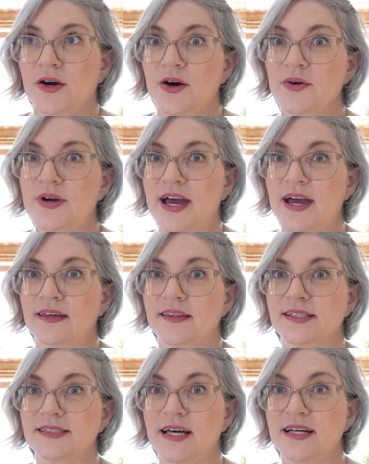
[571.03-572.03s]
Okay,
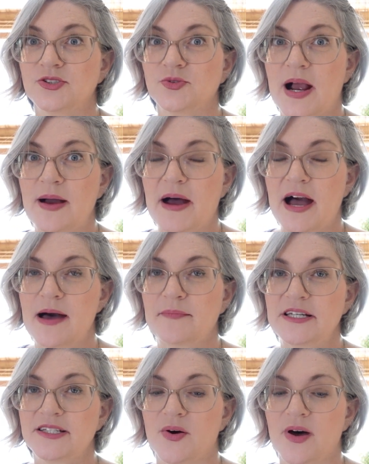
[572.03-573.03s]
the sun's right behind
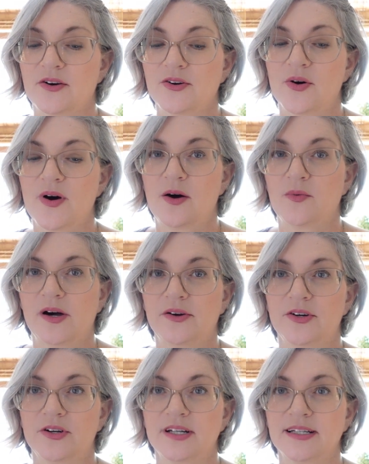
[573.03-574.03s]
me, so I don't know how well
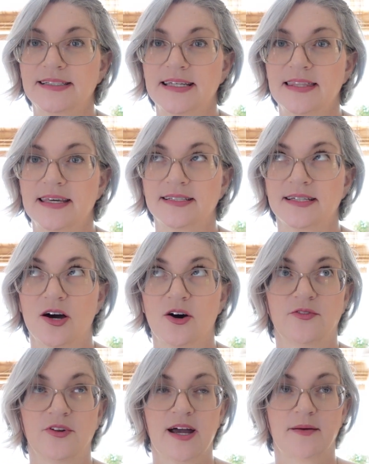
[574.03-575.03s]
you're going to see this, and
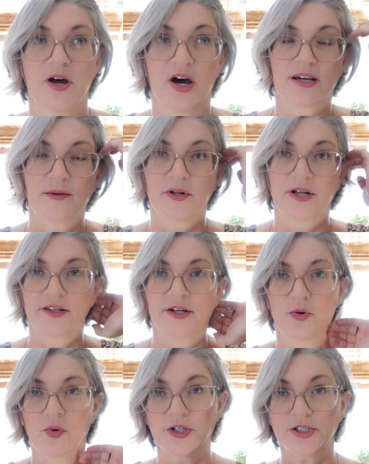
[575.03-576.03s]
hopefully I'm not completely
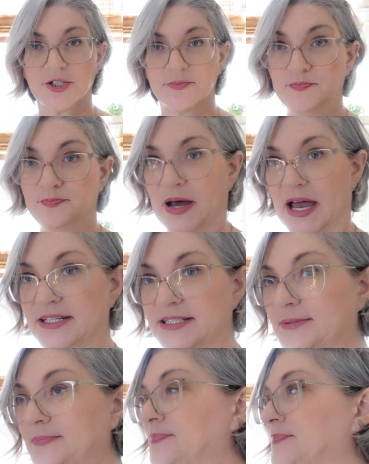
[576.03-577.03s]
orange, but